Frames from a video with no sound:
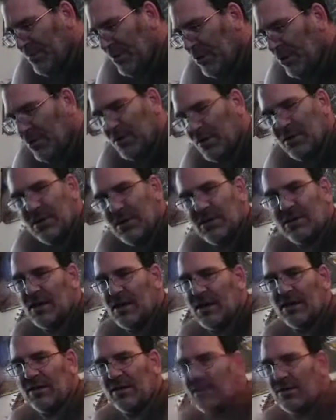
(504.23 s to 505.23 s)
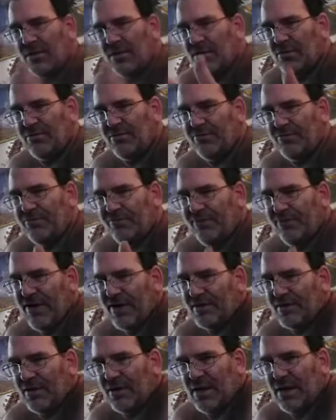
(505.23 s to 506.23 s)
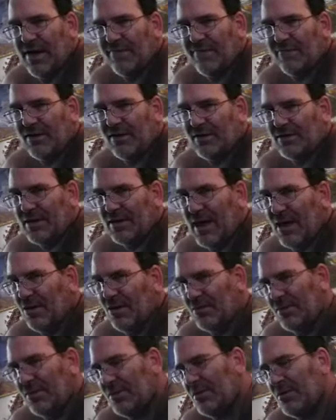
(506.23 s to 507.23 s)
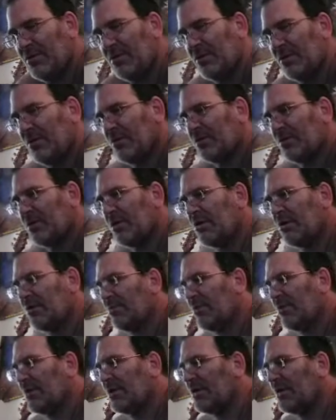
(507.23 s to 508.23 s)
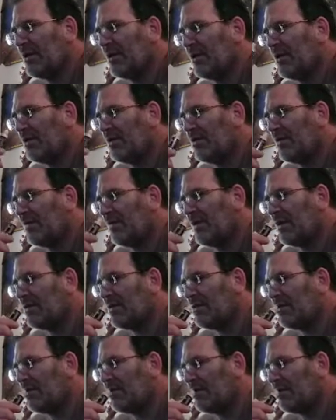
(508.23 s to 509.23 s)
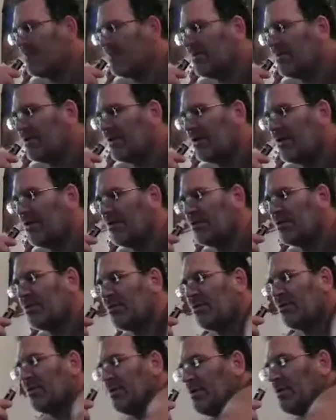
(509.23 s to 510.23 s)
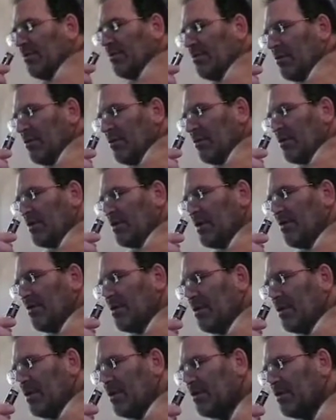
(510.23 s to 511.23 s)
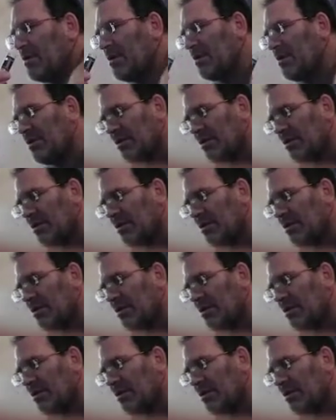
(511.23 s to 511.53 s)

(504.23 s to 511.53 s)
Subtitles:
Or at least get the fat cell you have rinsed out, so to speak. I don't know if that's true, a truism or something that you